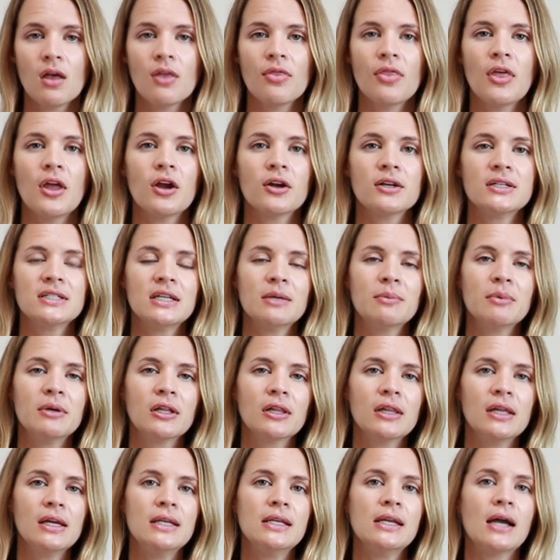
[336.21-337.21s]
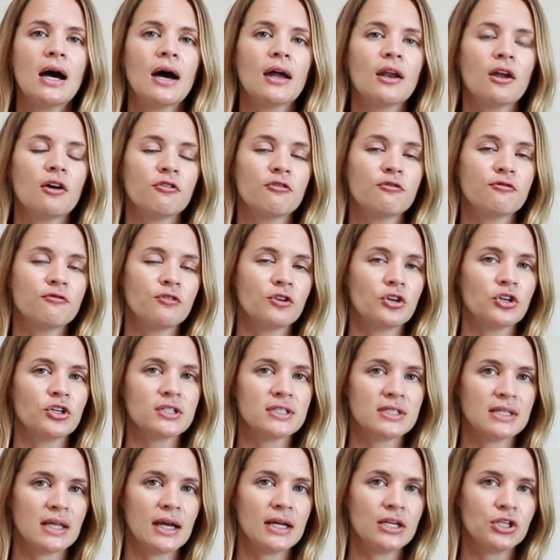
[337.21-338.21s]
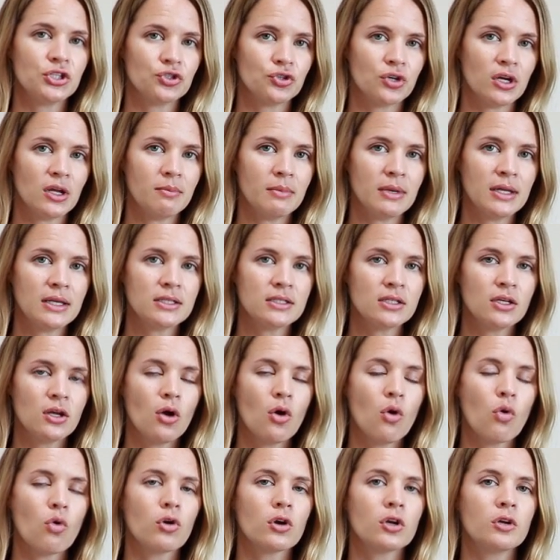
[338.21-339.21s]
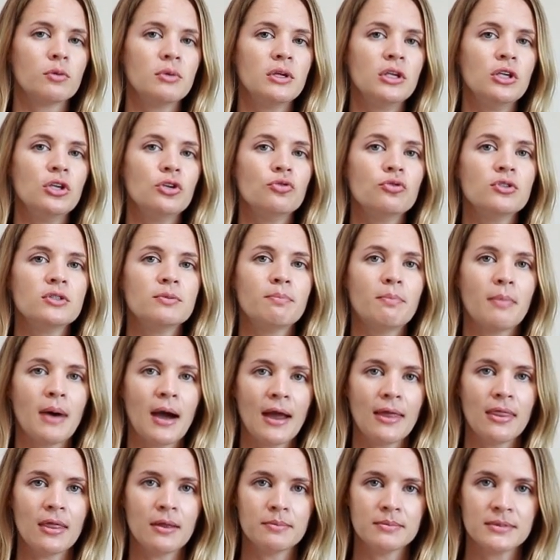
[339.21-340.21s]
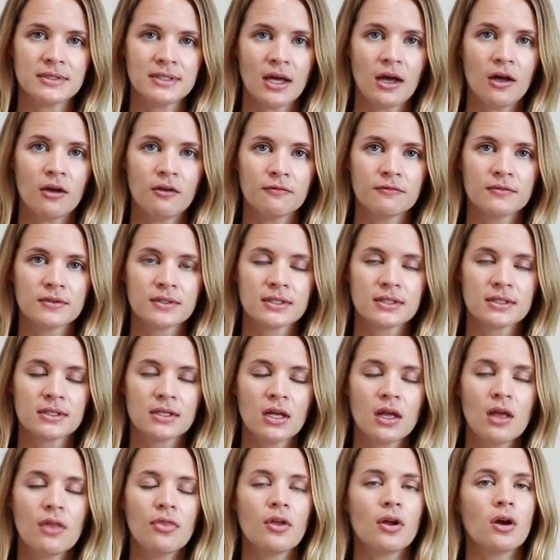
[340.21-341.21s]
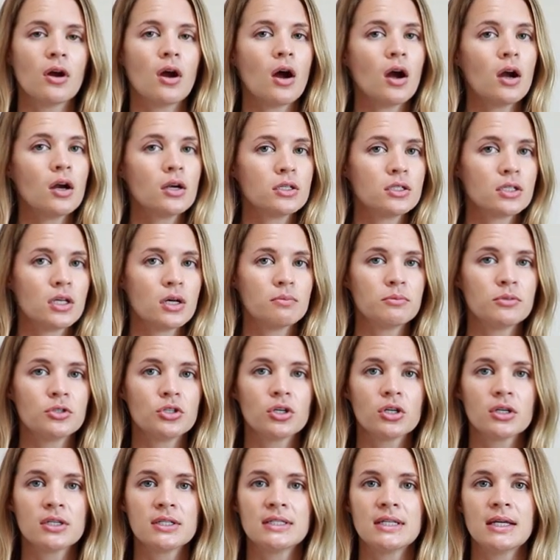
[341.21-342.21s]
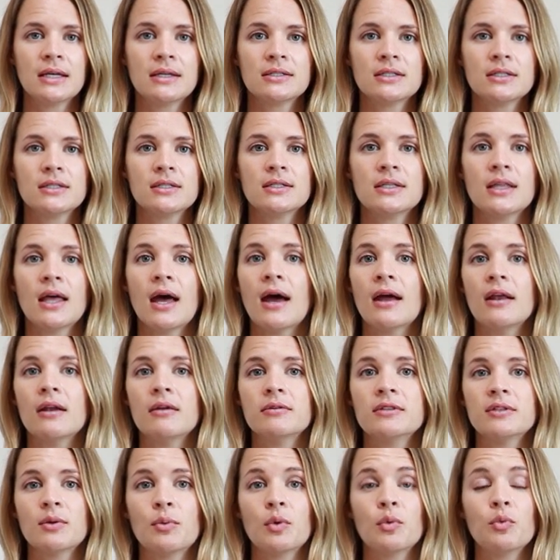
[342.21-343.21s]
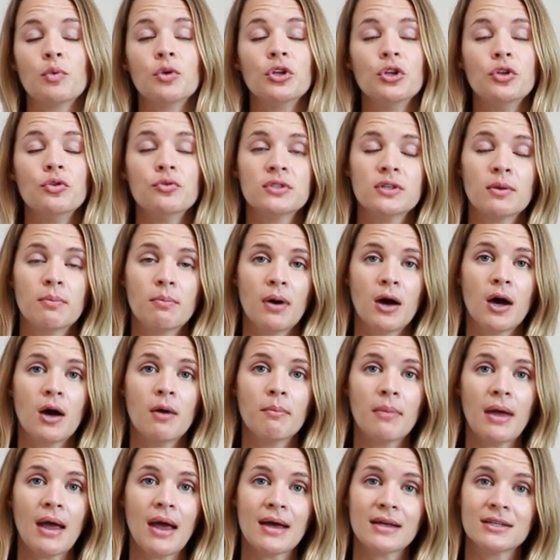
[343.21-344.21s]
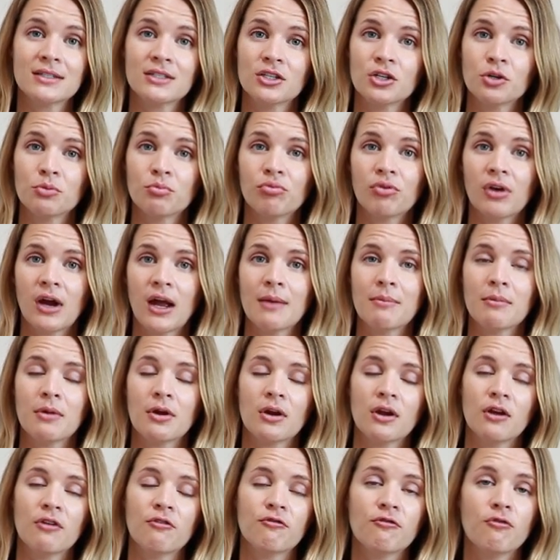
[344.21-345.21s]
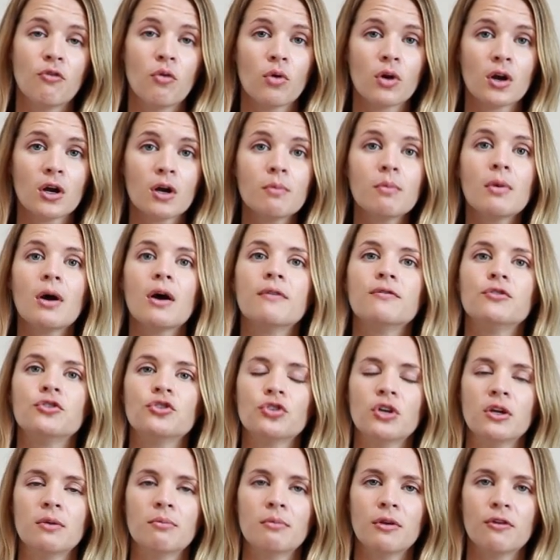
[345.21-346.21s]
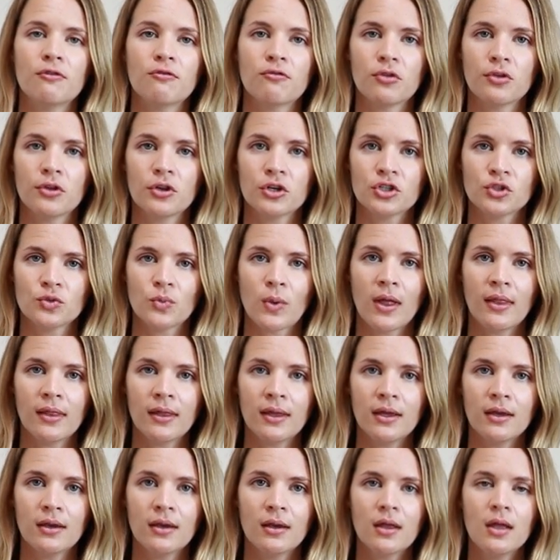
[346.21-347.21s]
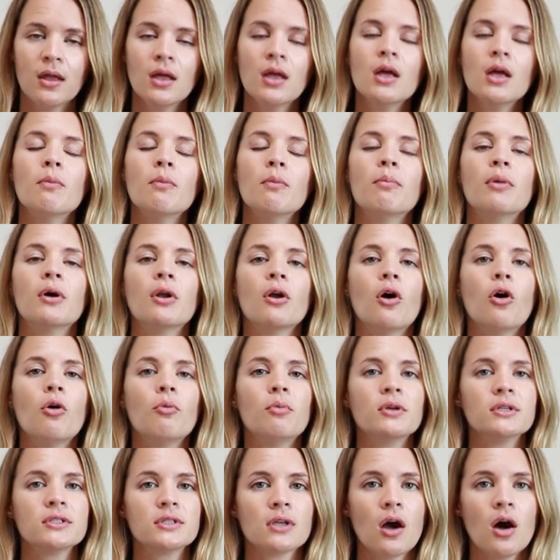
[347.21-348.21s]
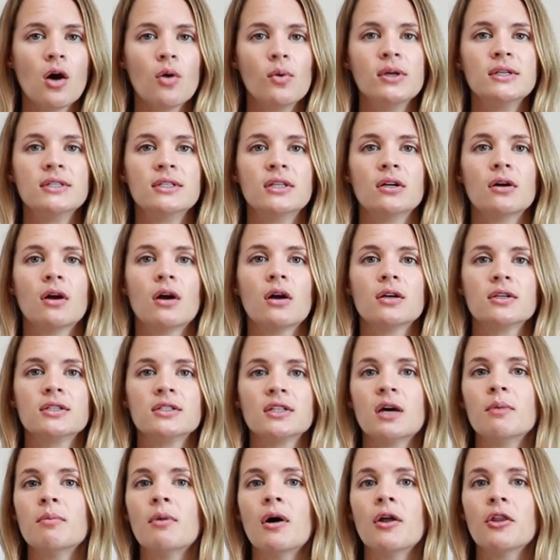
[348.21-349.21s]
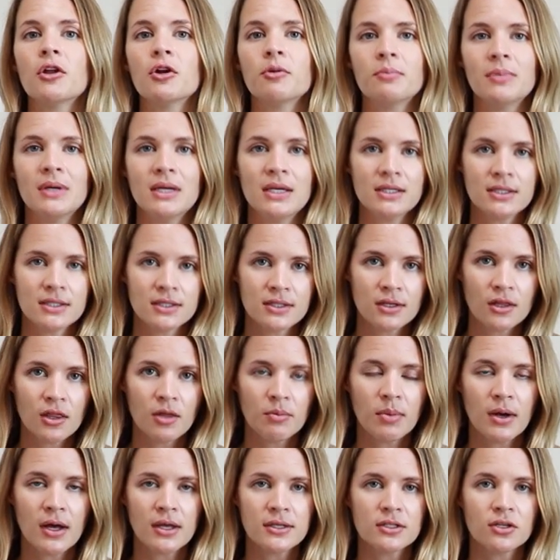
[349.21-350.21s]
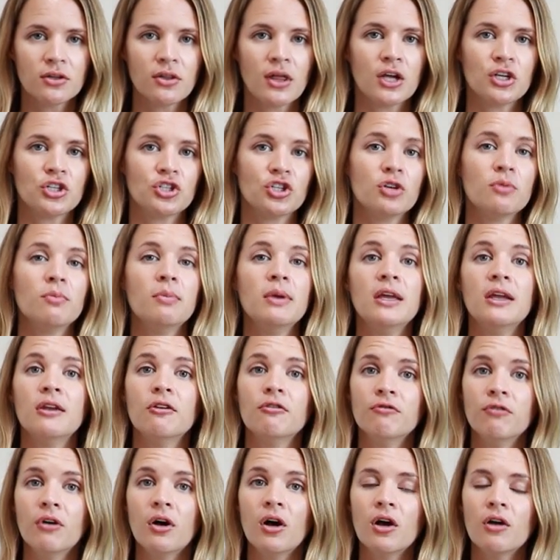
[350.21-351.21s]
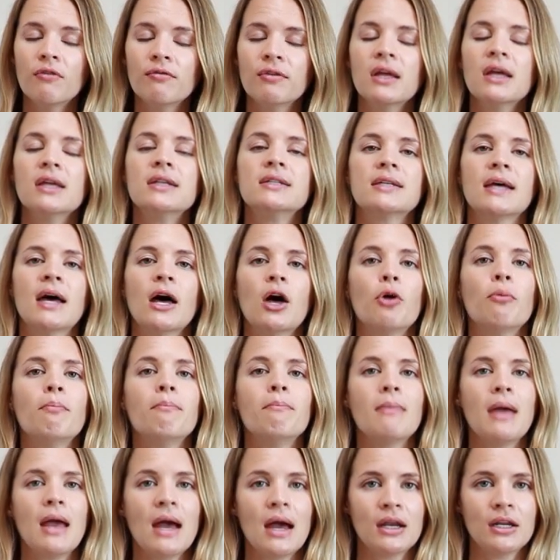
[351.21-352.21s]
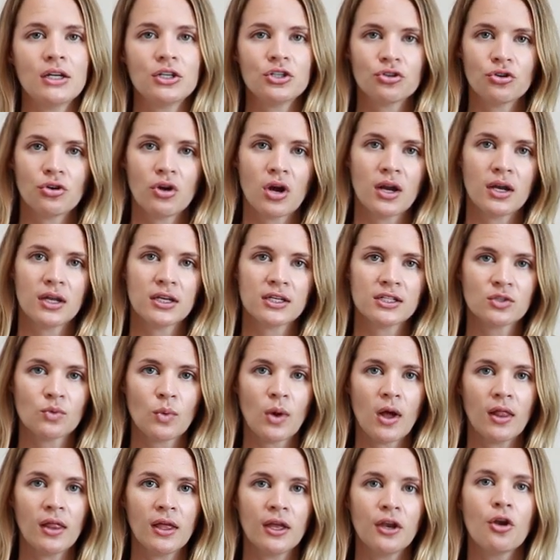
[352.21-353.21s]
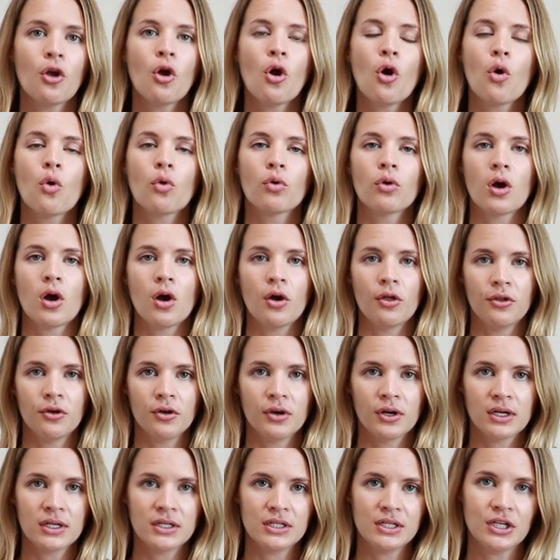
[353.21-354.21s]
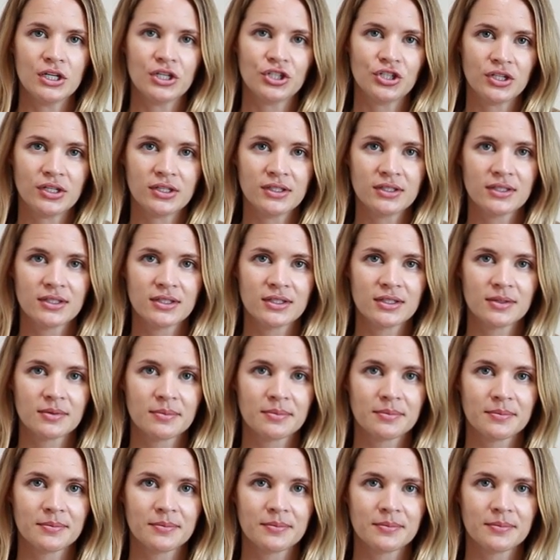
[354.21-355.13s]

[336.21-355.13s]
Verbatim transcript: They are typically not a first-line treatment or to be used by themselves. There are some circumstances that someone will use a pump as their primary form of treatment for their swelling, but almost always there are some other pieces of the puzzle that should be involved to help manage chronic swelling or other conditions.